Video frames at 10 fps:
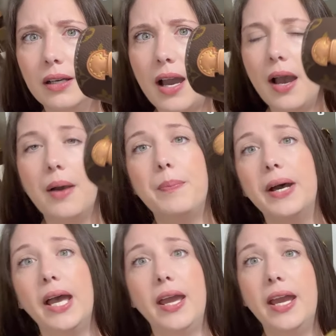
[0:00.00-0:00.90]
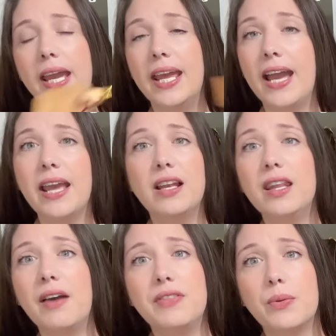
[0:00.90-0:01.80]
I
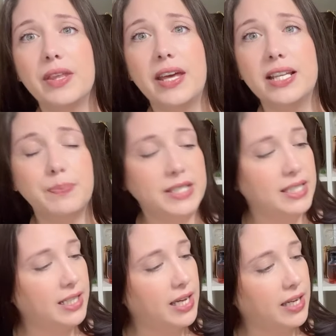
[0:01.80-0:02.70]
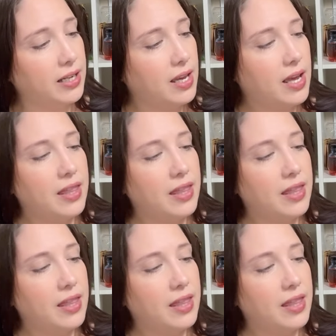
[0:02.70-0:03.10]
love the way that it's patinaed.